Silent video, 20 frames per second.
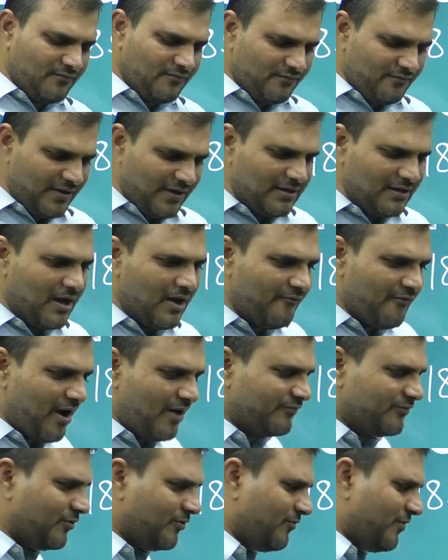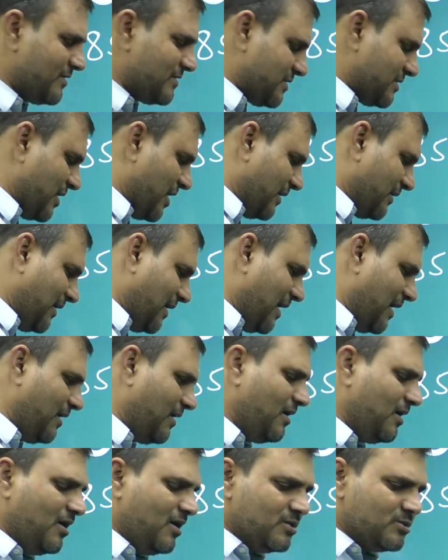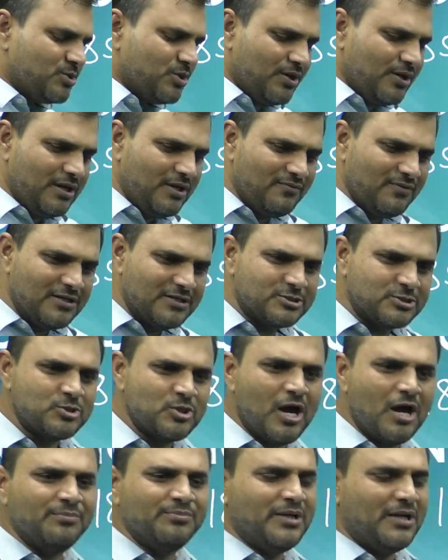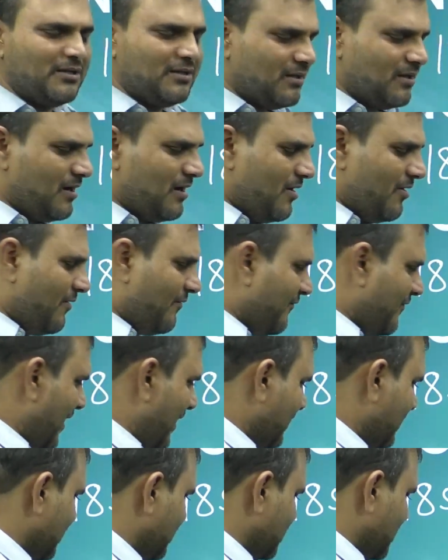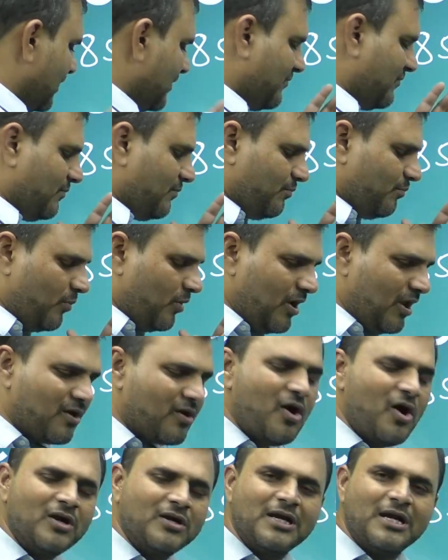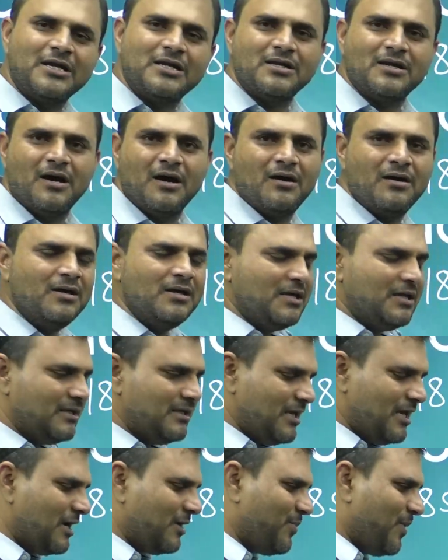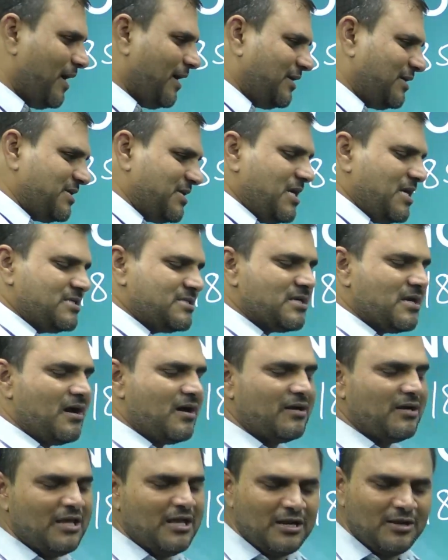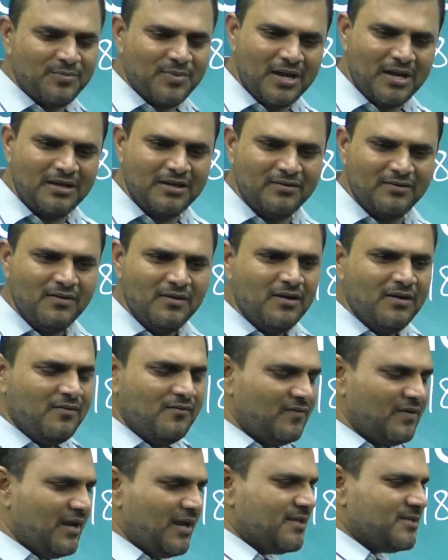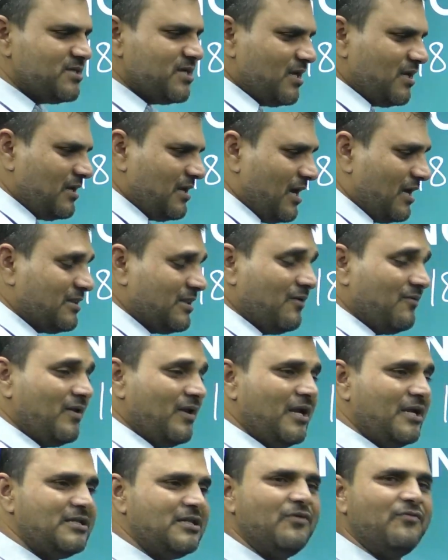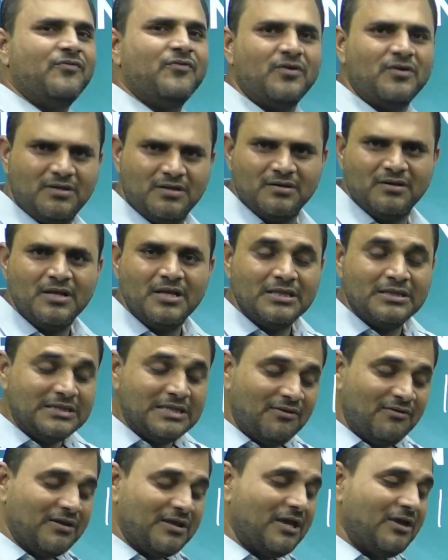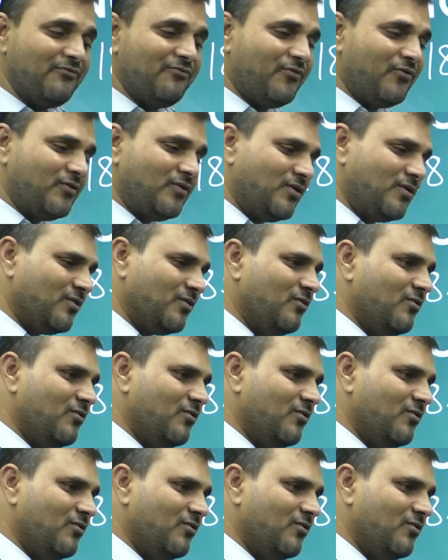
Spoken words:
when afternoon was started, so he will stop that that bullock cart at nearby trees or nearby village area. They will eat the food. They will give food